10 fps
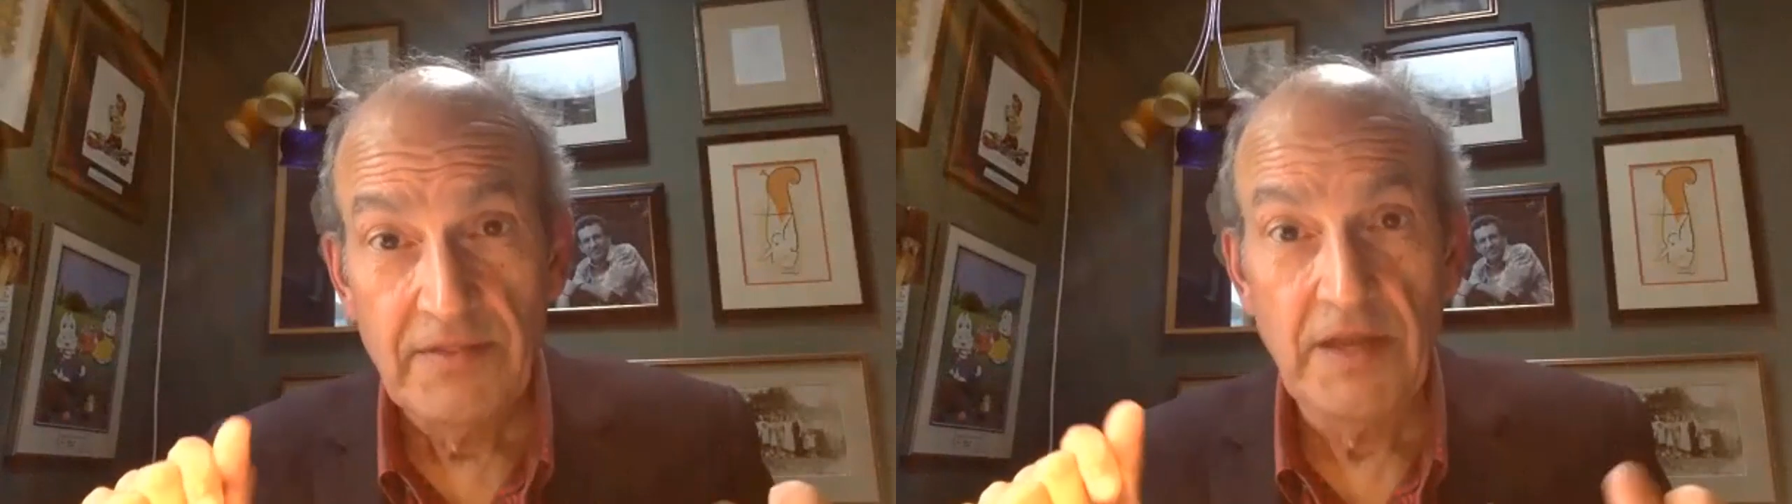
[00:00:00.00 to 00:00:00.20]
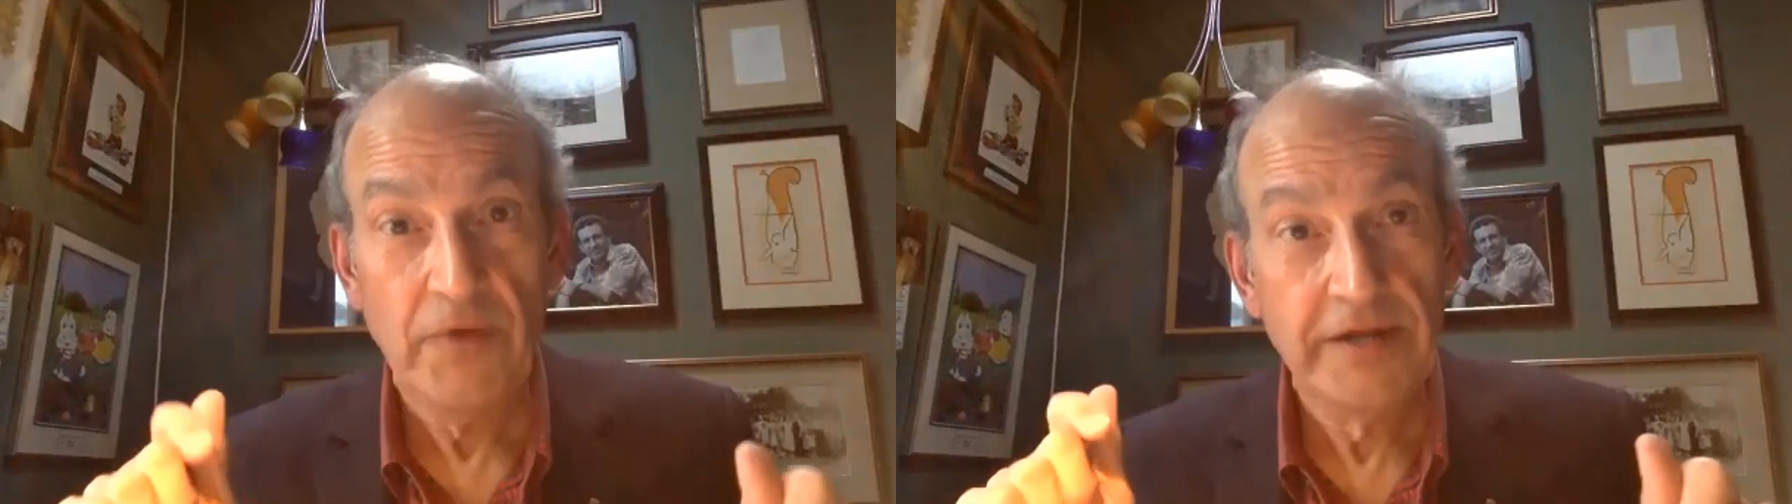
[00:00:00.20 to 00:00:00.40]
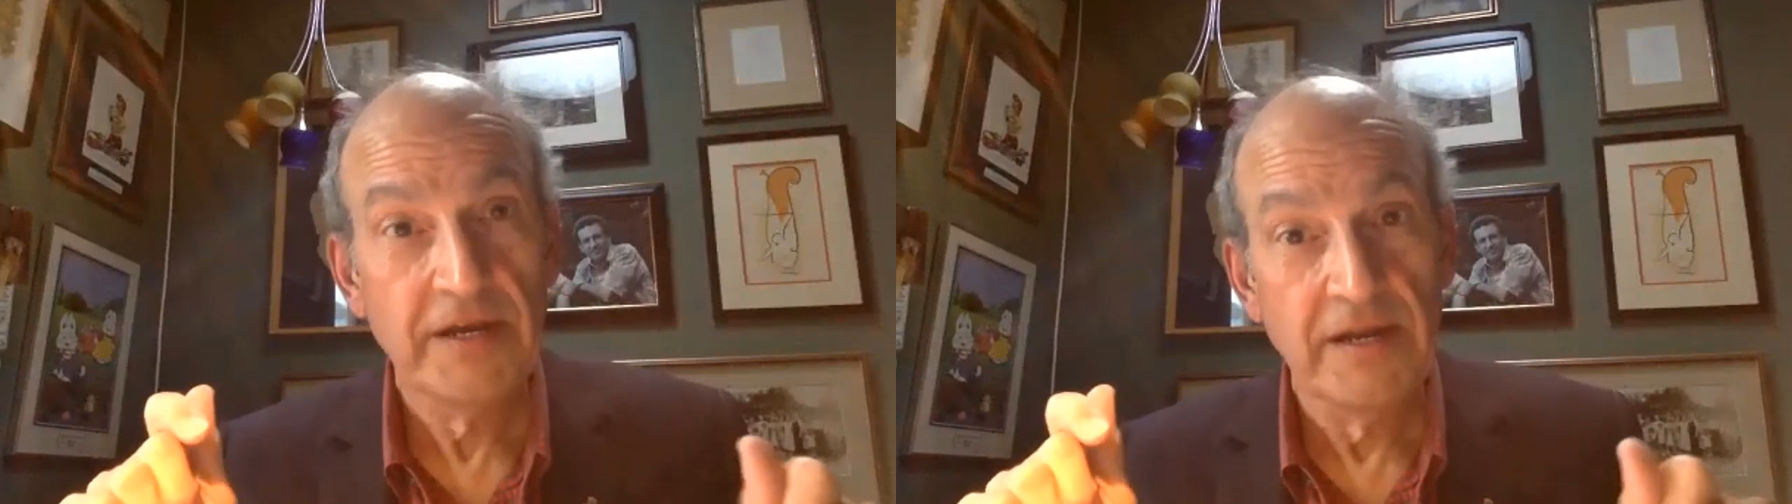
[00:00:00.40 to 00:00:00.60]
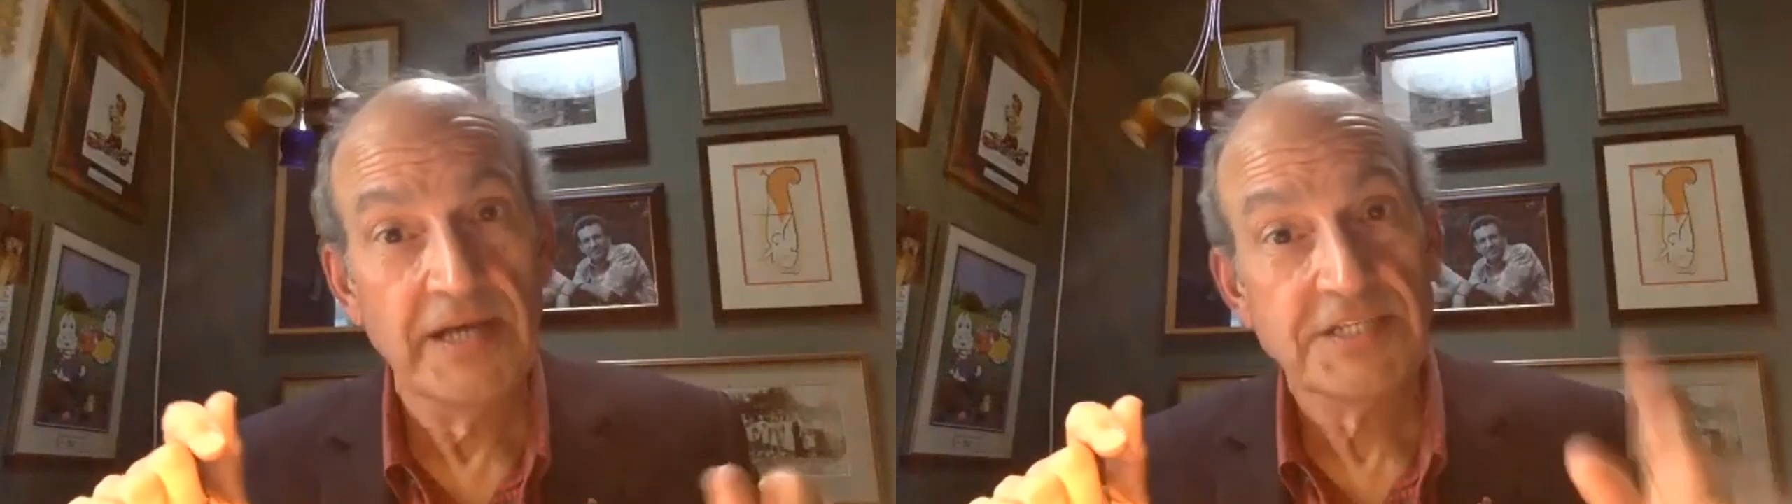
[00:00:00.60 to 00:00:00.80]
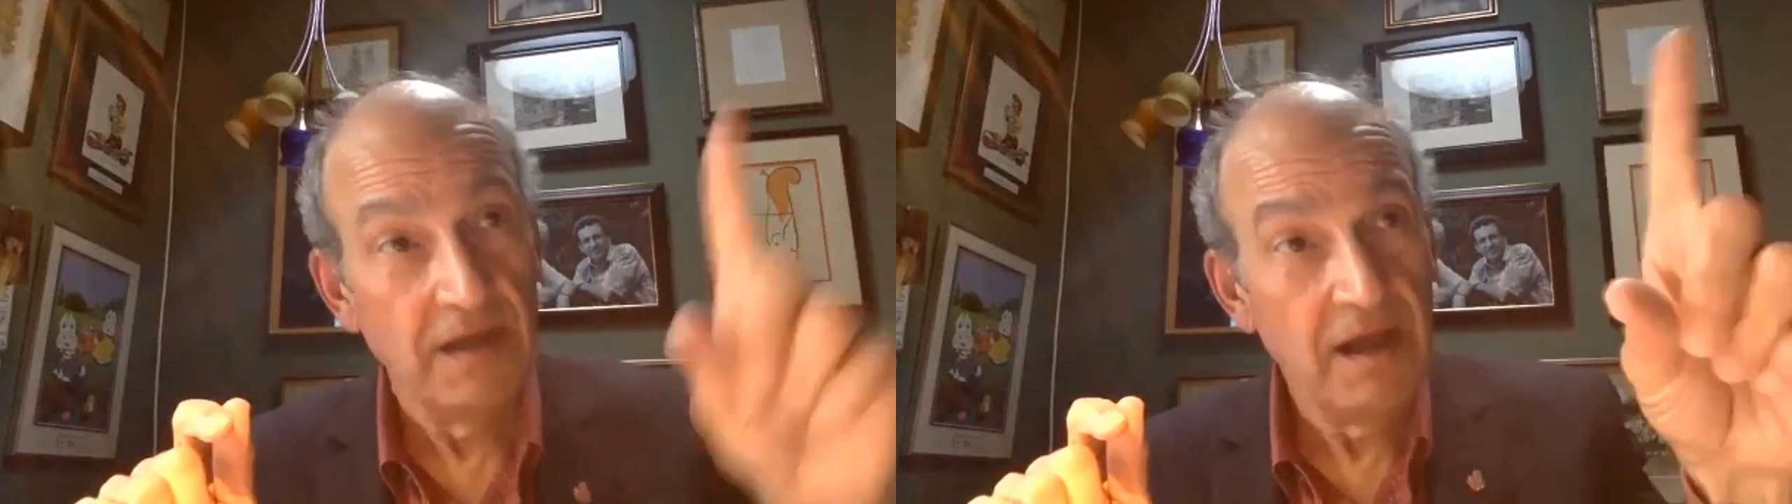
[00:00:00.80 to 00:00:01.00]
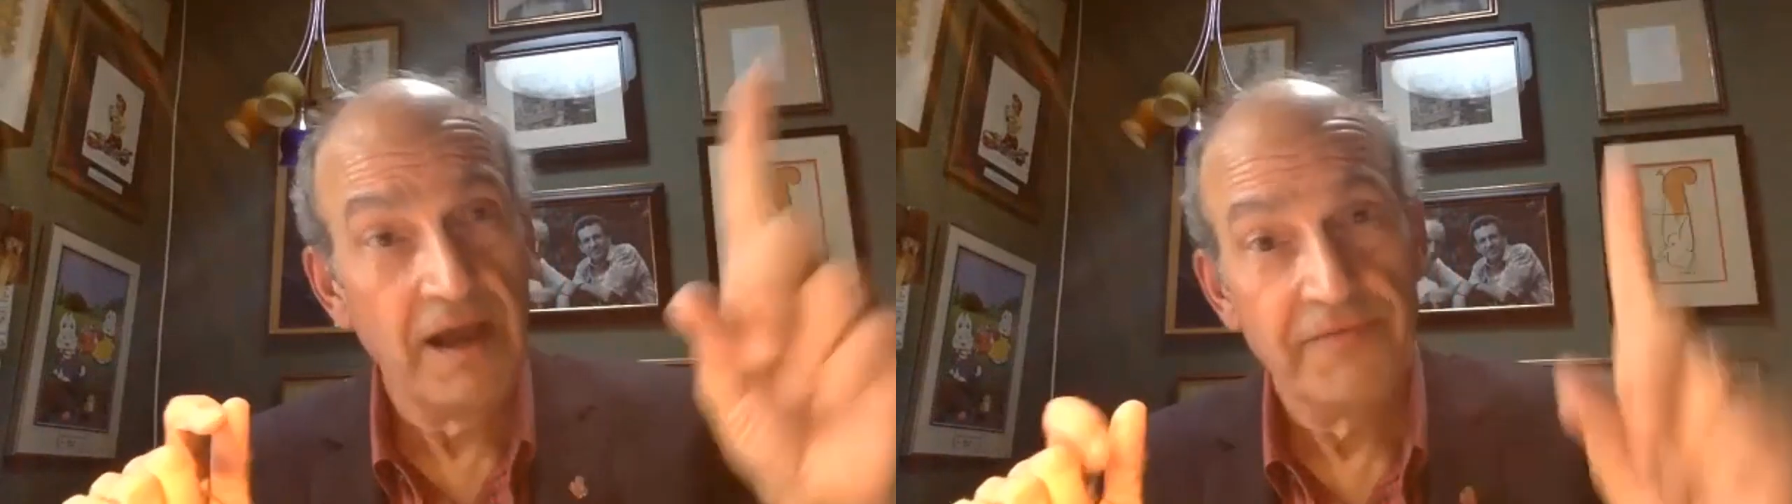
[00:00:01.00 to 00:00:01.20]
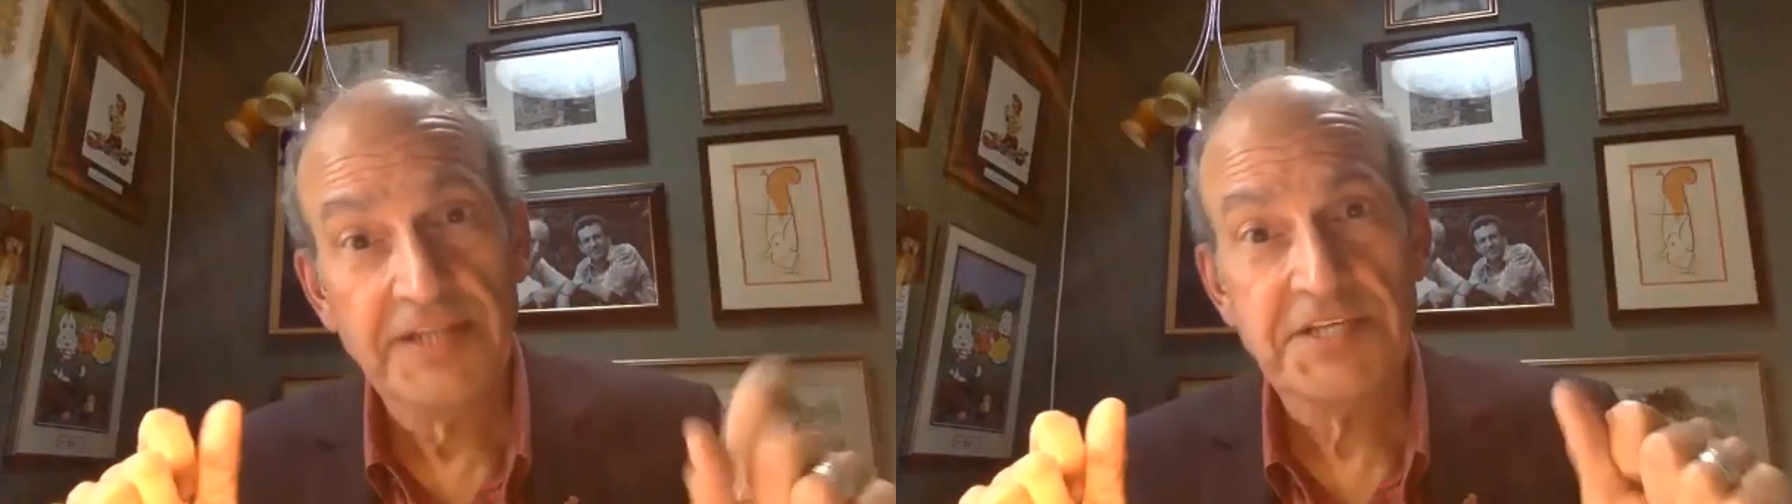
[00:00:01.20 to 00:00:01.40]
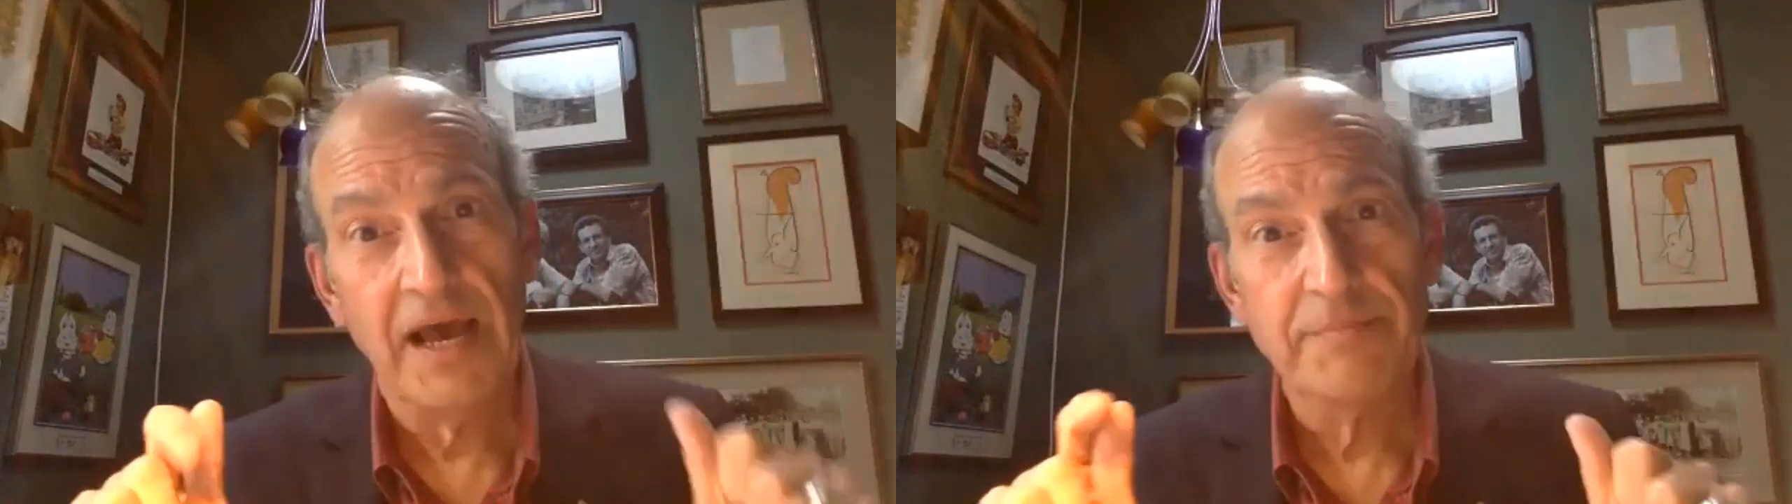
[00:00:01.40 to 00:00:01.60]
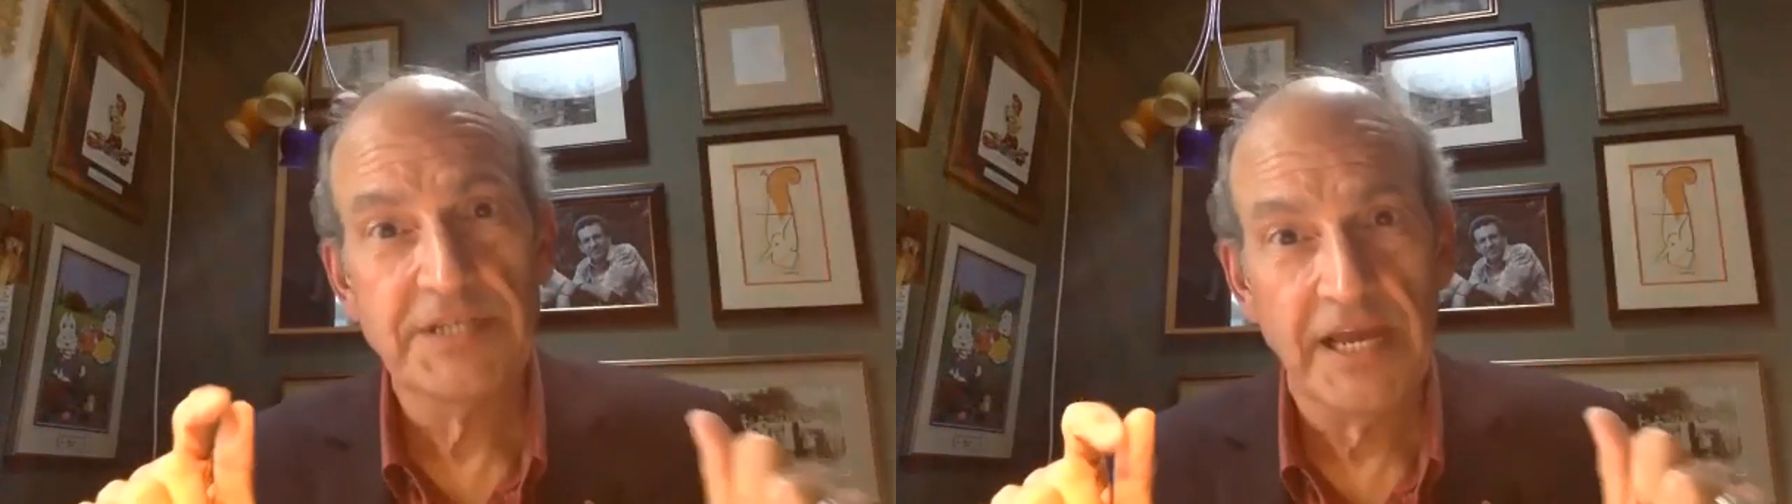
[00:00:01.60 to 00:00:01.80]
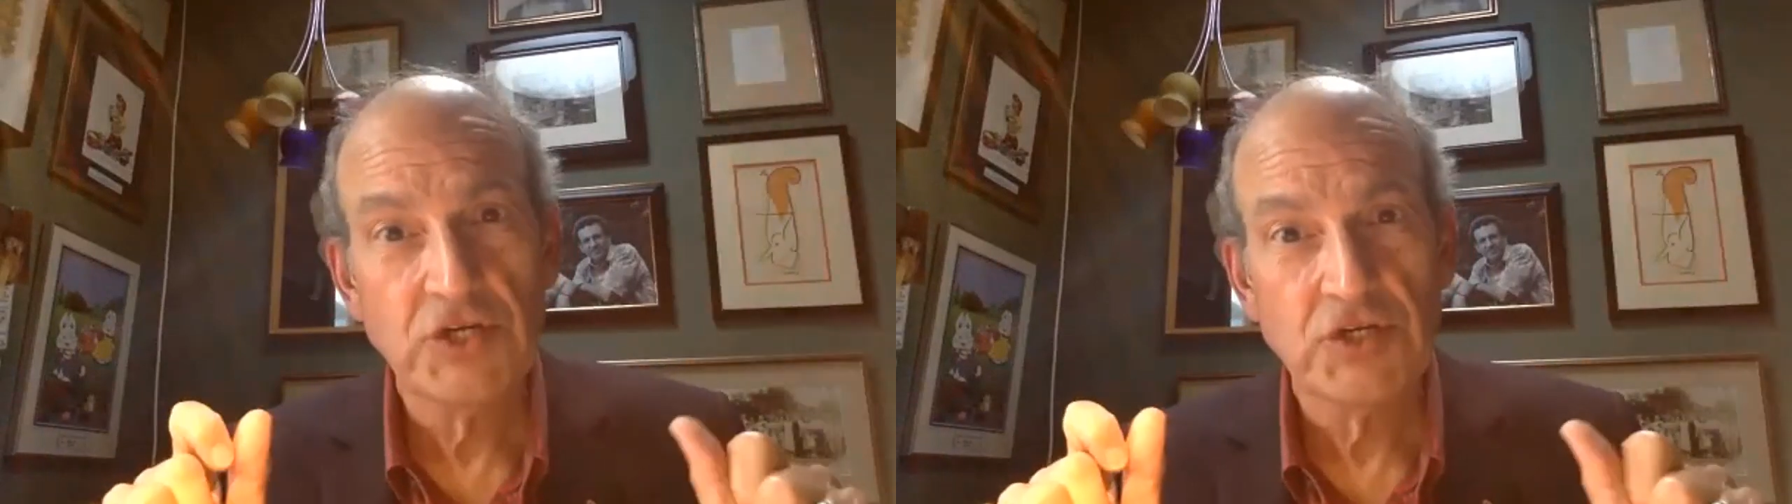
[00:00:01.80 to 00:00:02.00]
they recognized, that's
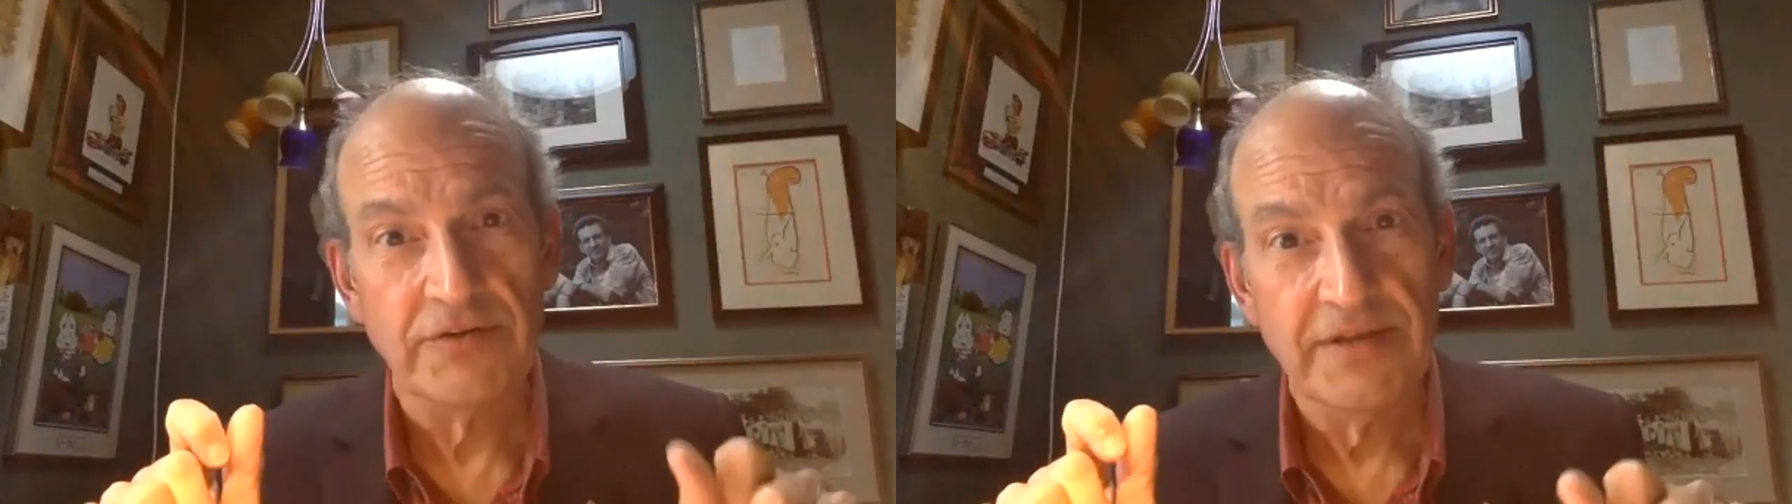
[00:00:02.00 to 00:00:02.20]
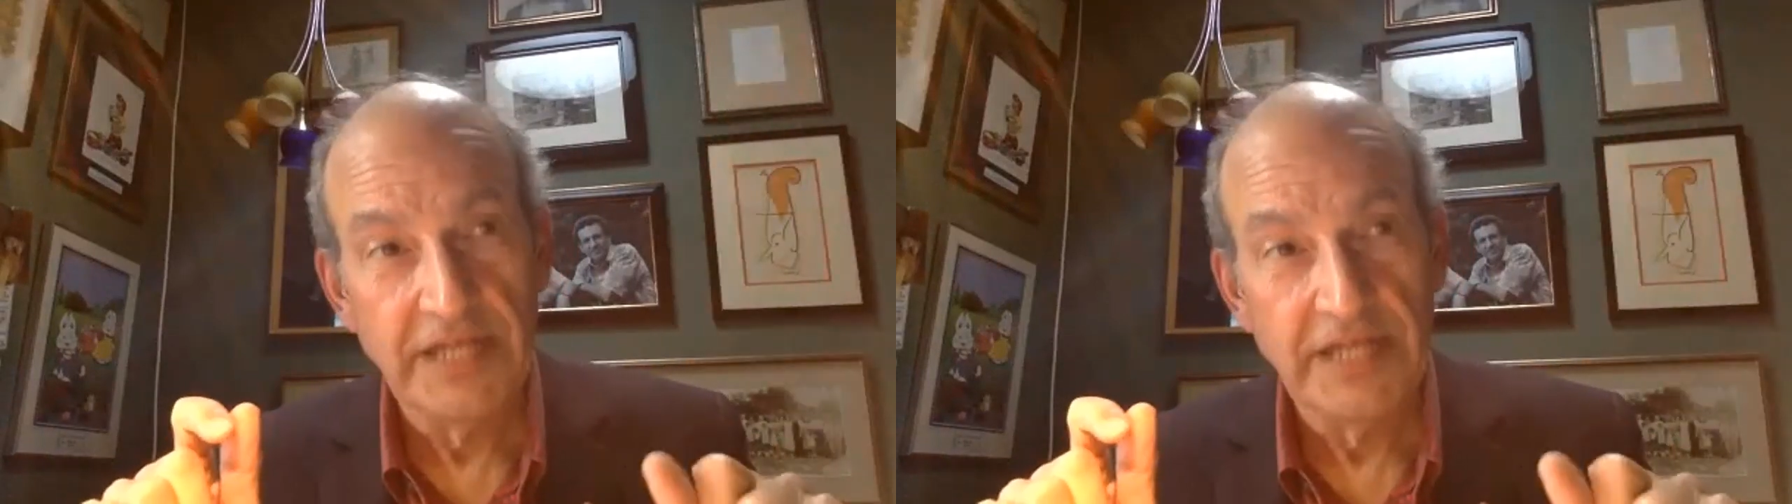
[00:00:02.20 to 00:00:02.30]
habitation.